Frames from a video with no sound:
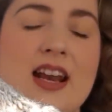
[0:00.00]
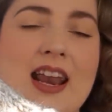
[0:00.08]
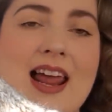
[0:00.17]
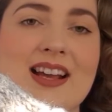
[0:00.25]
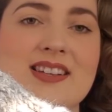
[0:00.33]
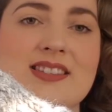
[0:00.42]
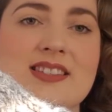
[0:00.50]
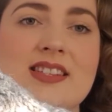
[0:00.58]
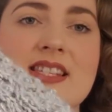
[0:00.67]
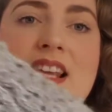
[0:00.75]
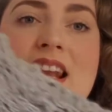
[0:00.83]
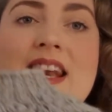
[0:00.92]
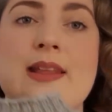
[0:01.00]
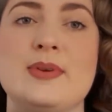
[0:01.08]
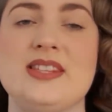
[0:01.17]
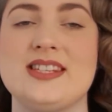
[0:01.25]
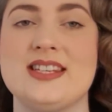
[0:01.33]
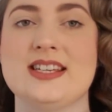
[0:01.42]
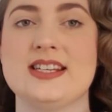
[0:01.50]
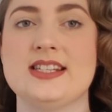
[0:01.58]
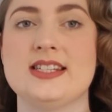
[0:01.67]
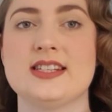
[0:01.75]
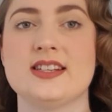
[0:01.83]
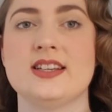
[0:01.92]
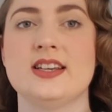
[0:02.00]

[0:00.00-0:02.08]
Laxtons Limited